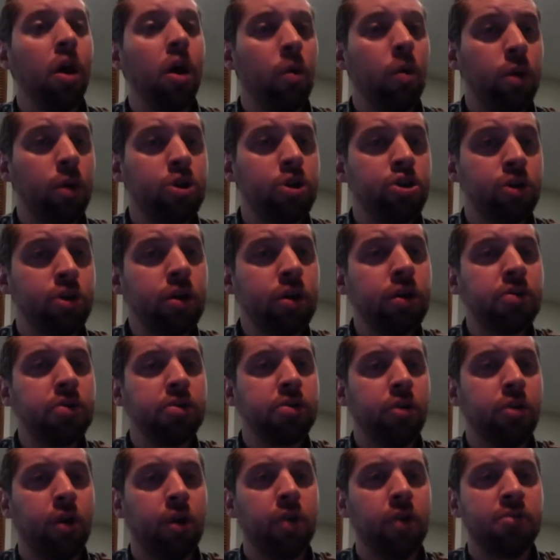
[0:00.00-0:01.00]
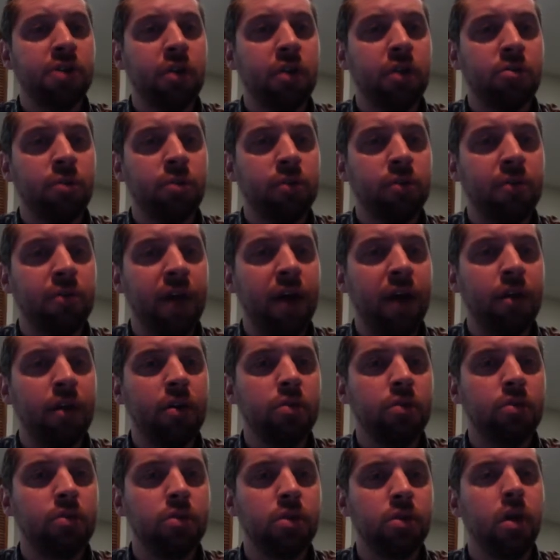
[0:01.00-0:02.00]
We should concern ourselves with
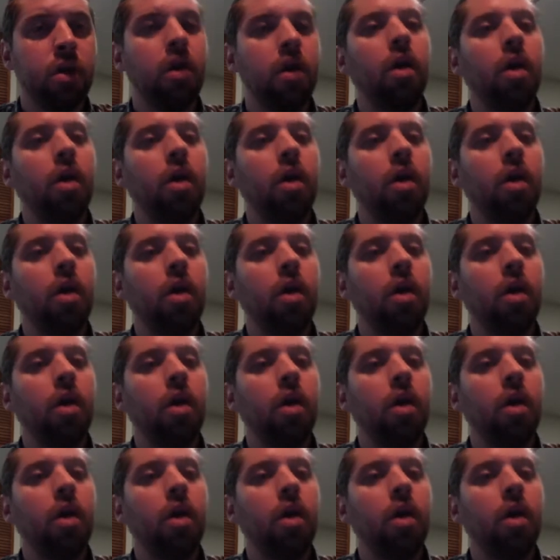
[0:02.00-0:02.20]
values.